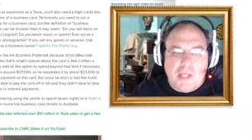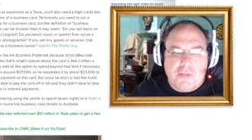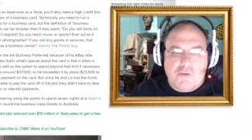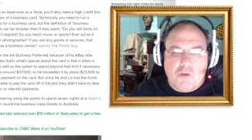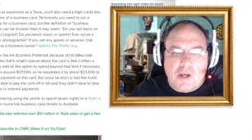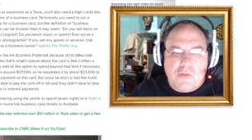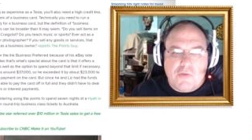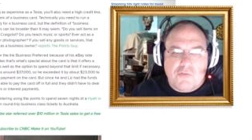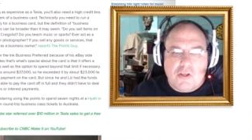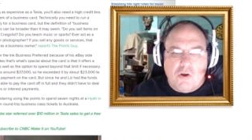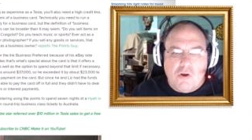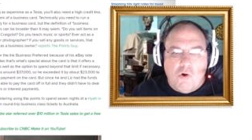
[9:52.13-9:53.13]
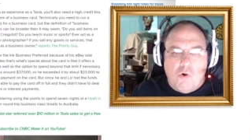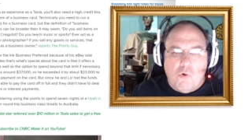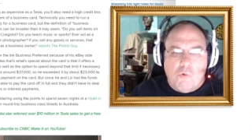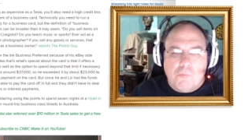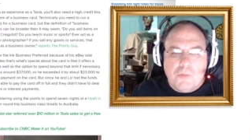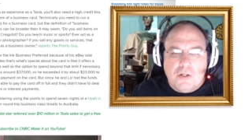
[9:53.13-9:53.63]
to try this at
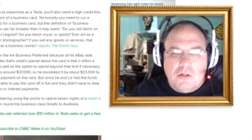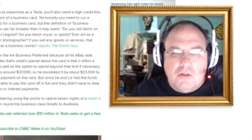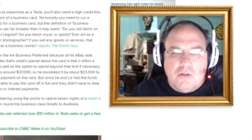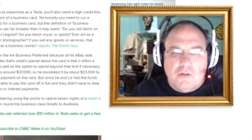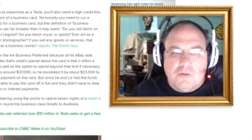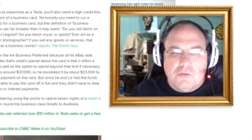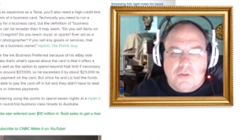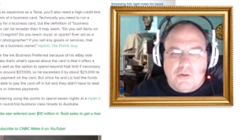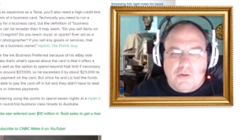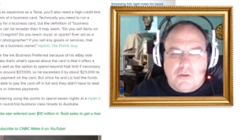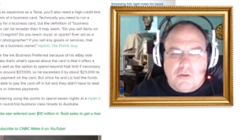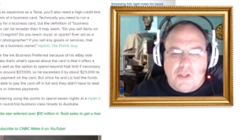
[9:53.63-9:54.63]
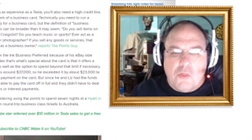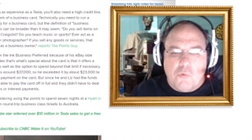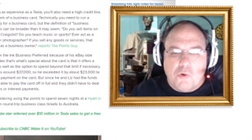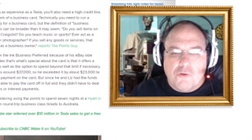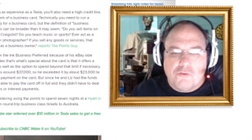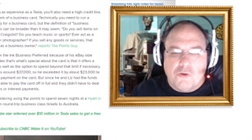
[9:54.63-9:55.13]
home, in other
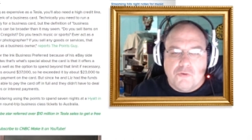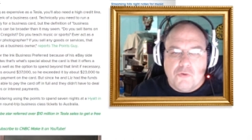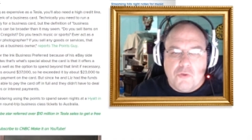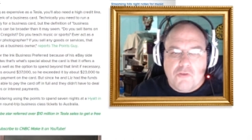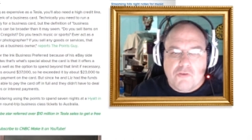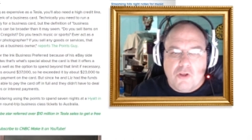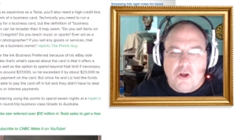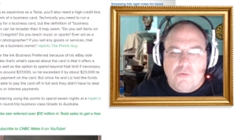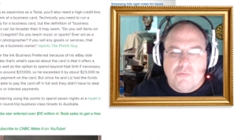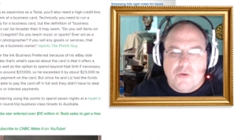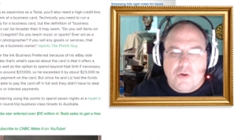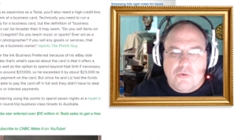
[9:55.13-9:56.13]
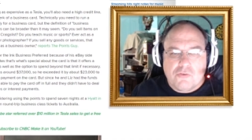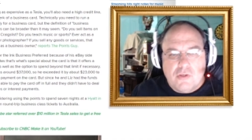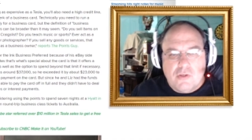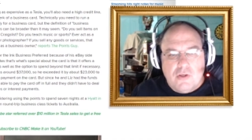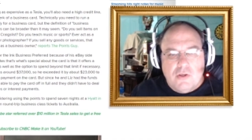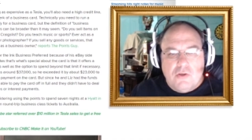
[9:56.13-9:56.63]
words, don't do this at home, folks.
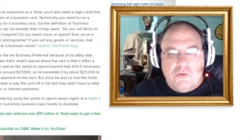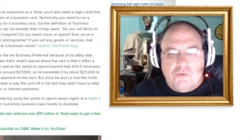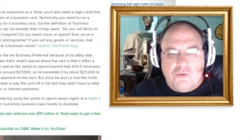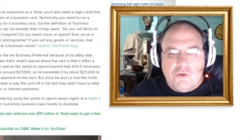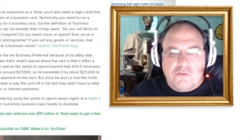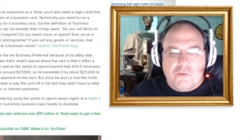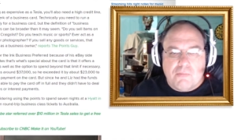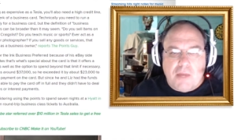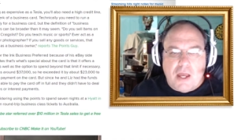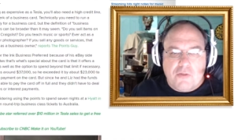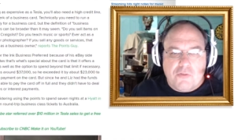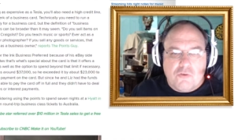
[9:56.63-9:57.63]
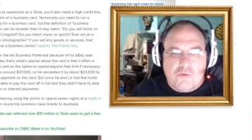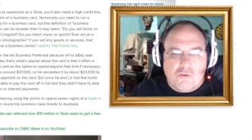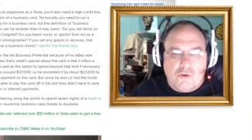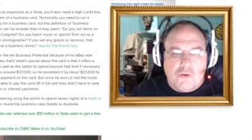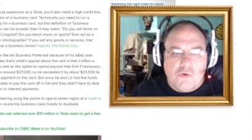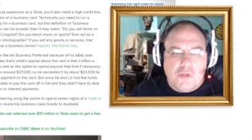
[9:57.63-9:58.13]
Do some math to
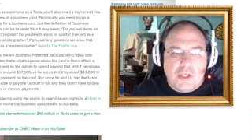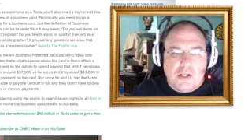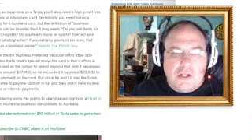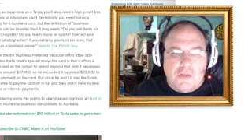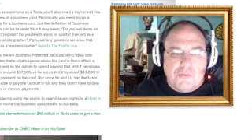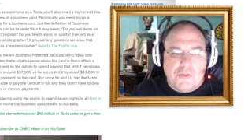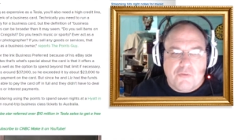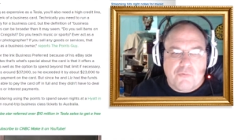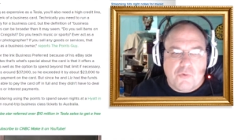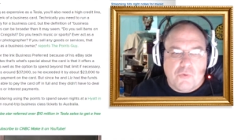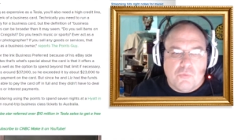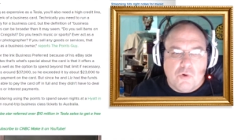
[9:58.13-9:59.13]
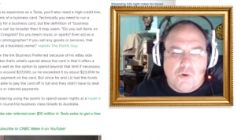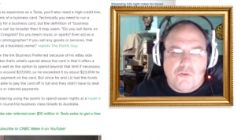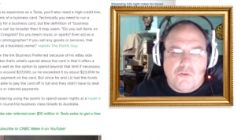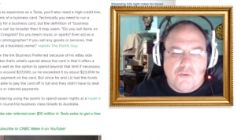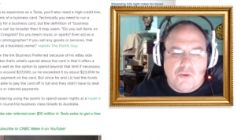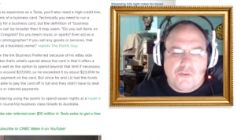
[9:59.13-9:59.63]
ensure you'll get enough rewards
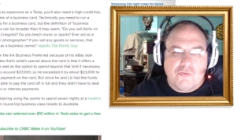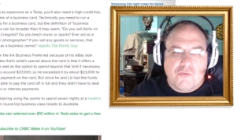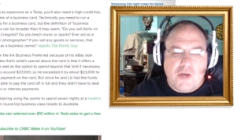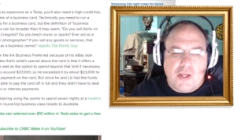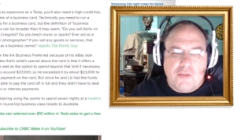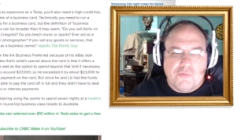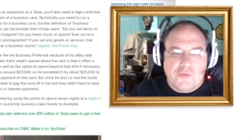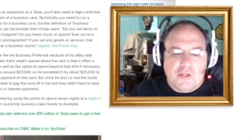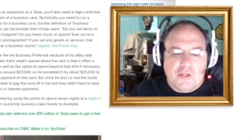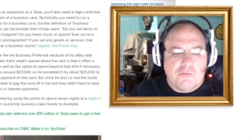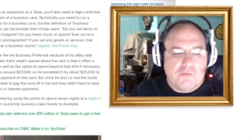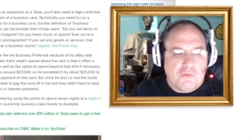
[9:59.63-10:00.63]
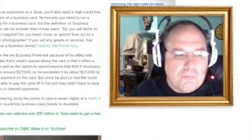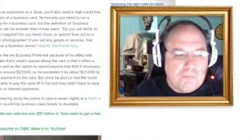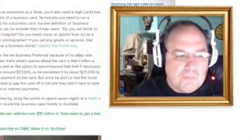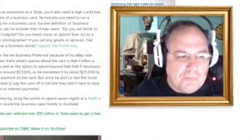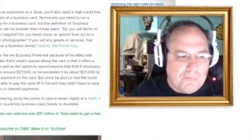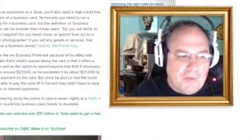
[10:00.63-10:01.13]
to justify the fee. Some,
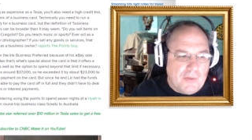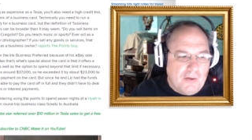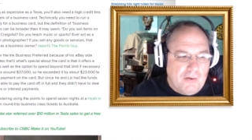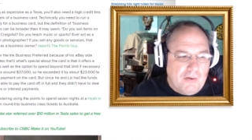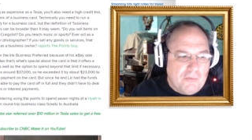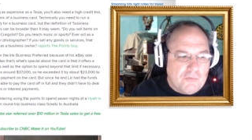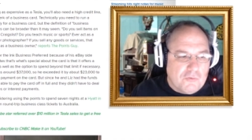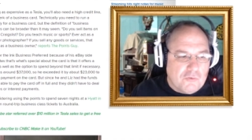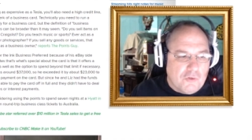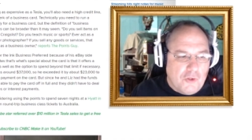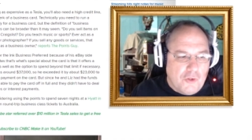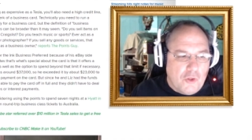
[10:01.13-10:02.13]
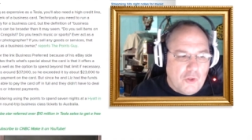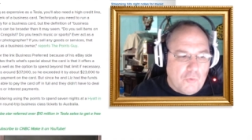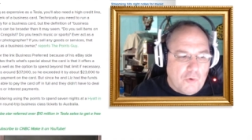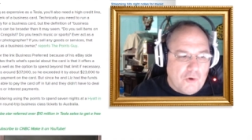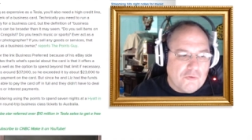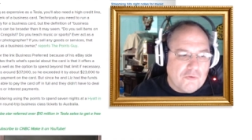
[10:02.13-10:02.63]
so in other words,